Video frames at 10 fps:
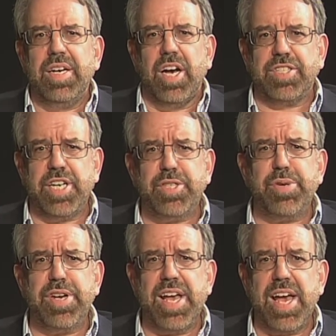A
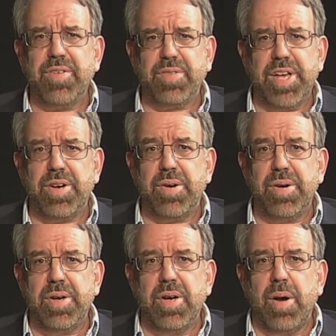century and a half later,
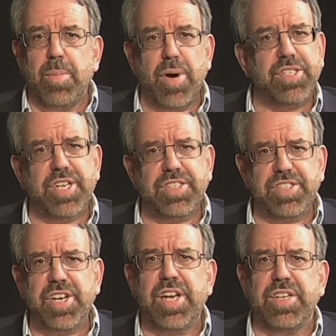much has
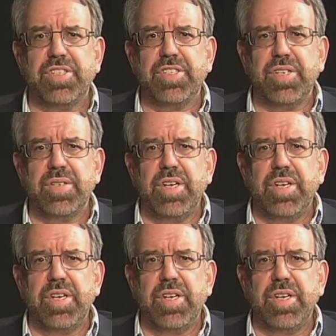changed.